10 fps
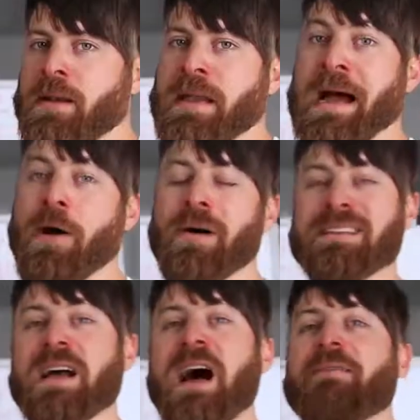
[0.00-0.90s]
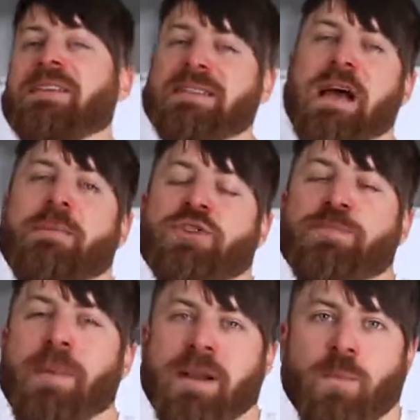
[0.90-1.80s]
Now, it's obvious how much
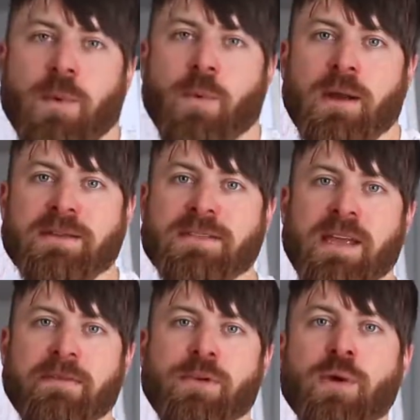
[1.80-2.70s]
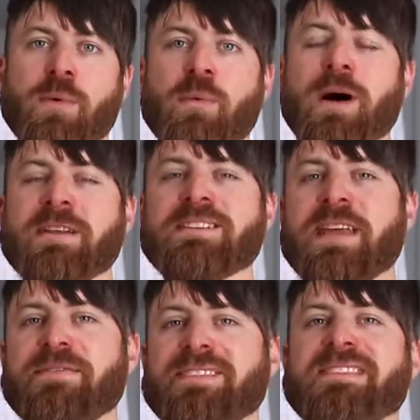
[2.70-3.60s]
money we want to save. We want to
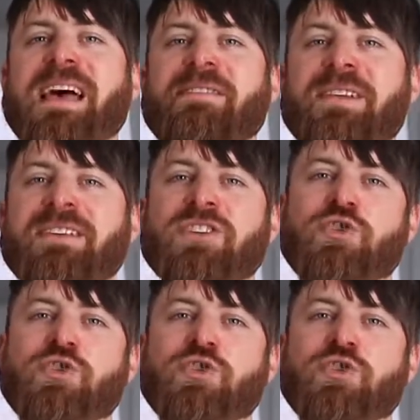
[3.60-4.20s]
save $7,000 to